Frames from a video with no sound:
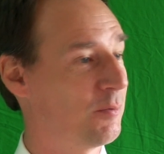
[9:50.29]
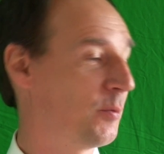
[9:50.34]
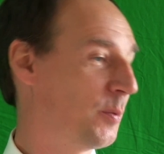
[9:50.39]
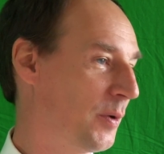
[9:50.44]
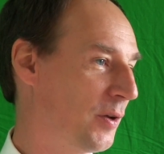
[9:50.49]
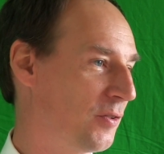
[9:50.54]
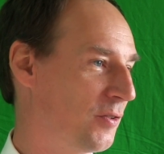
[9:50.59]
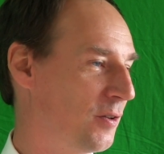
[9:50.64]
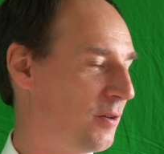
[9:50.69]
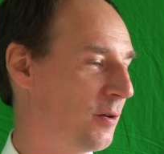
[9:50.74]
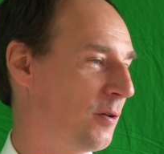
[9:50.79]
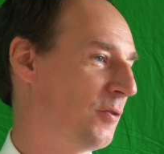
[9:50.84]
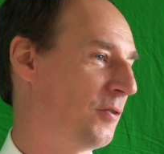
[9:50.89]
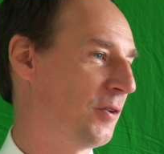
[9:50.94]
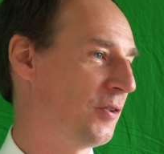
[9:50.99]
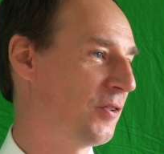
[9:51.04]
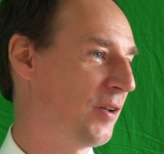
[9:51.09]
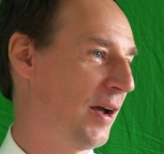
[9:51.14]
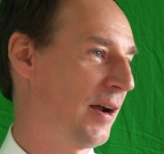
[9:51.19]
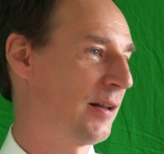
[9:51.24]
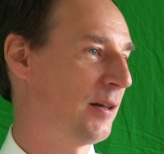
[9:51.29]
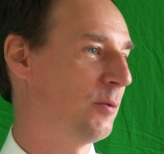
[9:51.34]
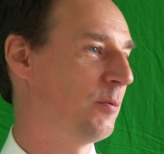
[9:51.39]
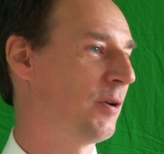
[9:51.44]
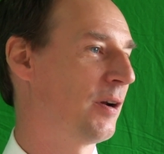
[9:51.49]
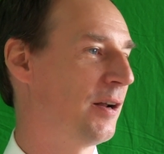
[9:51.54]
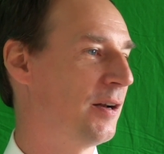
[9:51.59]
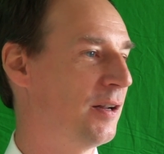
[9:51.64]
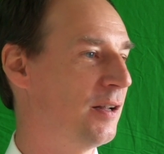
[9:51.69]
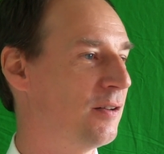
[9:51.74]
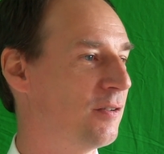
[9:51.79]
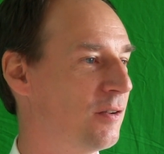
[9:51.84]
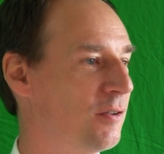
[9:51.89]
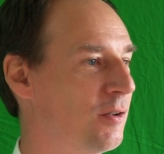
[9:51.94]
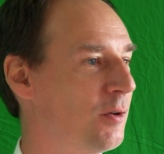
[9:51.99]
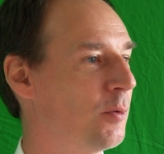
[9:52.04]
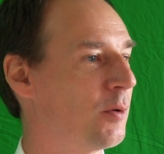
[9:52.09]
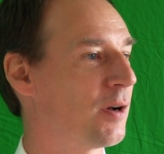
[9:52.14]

Because it knows exactly what I need to do,